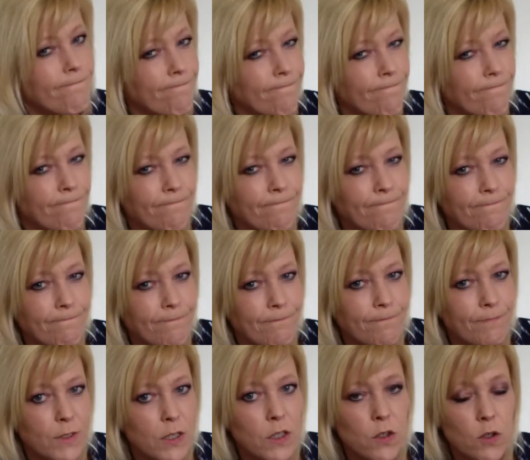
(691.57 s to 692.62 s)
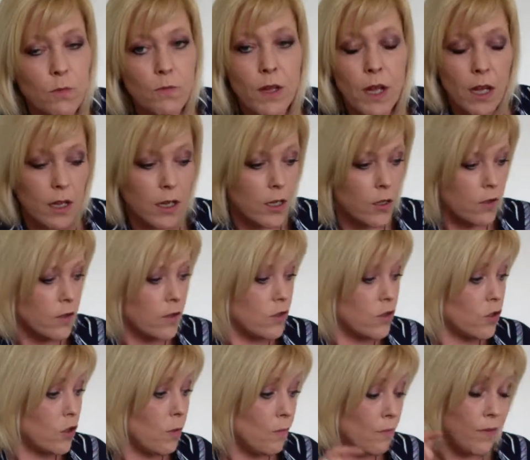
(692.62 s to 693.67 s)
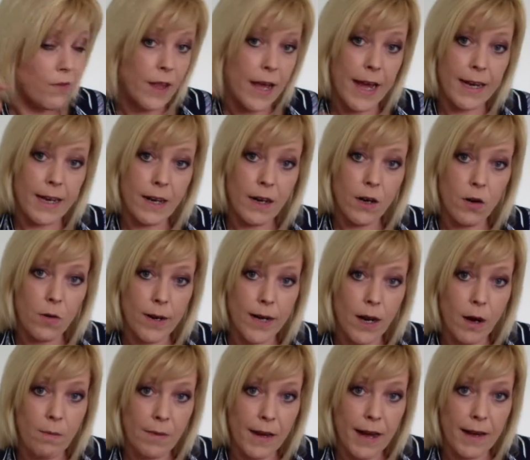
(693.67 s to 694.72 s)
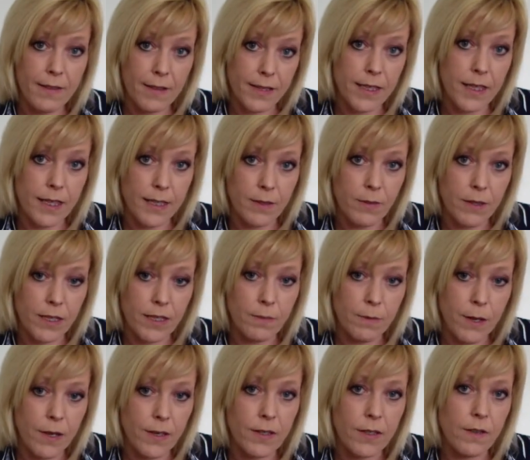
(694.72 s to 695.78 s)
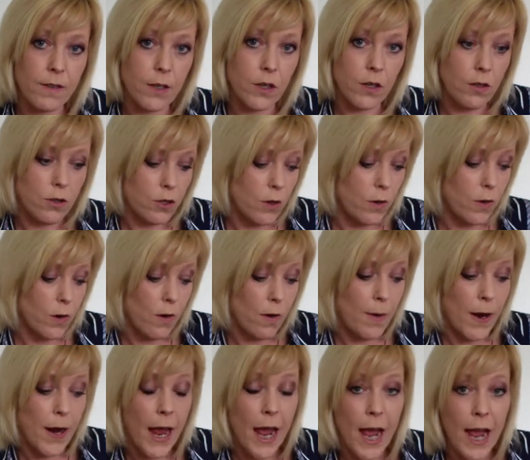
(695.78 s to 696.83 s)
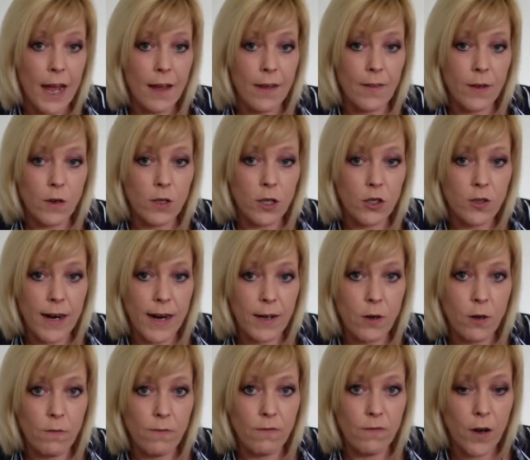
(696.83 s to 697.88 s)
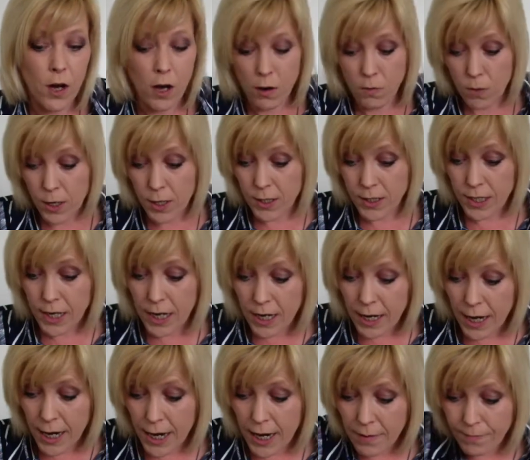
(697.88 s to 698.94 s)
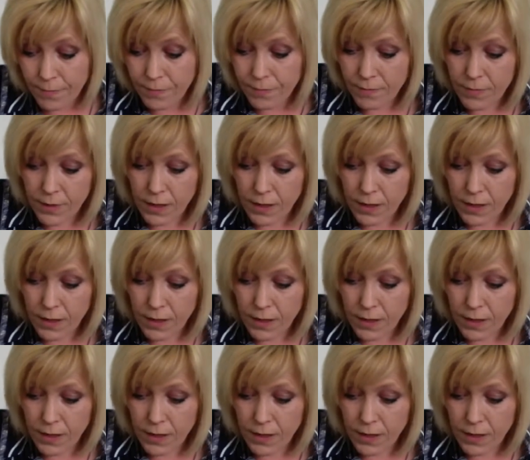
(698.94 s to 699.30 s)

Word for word: mm, there's some there's something going on behind the scenes with this person that you don't know about, and they're going to try and come forward, um,